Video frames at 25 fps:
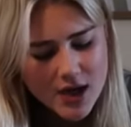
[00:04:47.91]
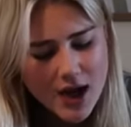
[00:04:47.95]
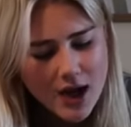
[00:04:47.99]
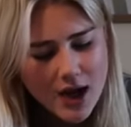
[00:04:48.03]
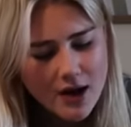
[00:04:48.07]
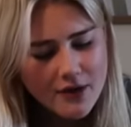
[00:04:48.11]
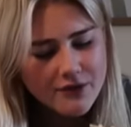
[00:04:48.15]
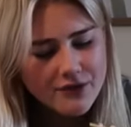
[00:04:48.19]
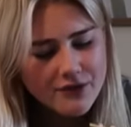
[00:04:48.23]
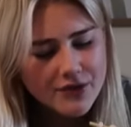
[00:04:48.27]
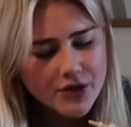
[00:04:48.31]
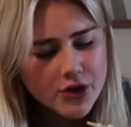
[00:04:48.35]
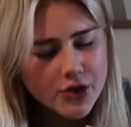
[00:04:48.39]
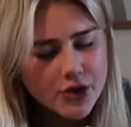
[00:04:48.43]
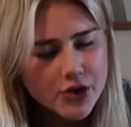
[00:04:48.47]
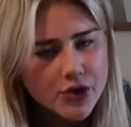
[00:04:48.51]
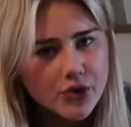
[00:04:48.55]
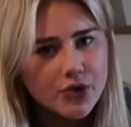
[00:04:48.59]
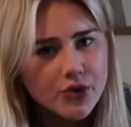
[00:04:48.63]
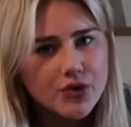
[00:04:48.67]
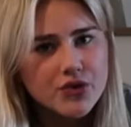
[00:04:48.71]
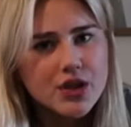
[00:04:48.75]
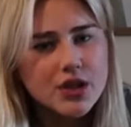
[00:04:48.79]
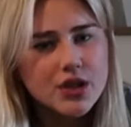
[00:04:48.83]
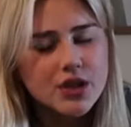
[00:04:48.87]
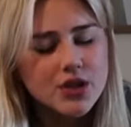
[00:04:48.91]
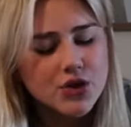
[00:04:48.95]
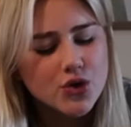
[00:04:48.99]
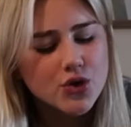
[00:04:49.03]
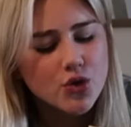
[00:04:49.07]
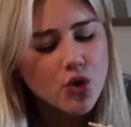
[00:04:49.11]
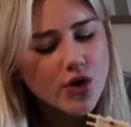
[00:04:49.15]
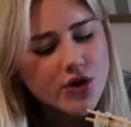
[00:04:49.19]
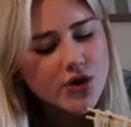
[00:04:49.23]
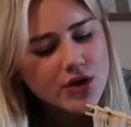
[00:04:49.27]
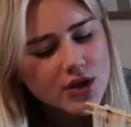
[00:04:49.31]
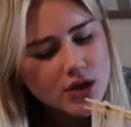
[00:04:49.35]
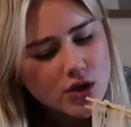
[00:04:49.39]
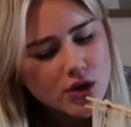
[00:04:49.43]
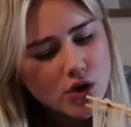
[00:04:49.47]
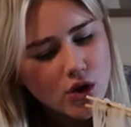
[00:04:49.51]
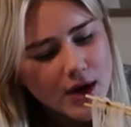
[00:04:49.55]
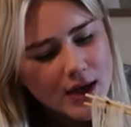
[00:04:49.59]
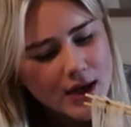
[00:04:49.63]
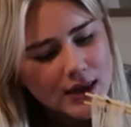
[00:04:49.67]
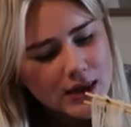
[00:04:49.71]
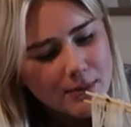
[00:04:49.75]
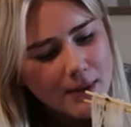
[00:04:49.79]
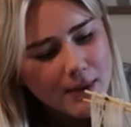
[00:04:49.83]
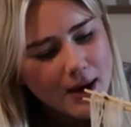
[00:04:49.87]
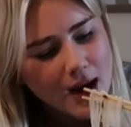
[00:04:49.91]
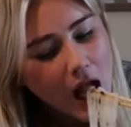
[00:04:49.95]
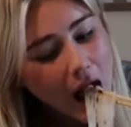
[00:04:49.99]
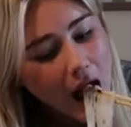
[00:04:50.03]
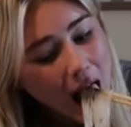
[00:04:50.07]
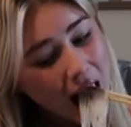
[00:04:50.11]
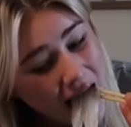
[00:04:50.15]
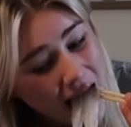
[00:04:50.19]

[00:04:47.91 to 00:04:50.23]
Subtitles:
have the noodles and the sauce and not eat the meat.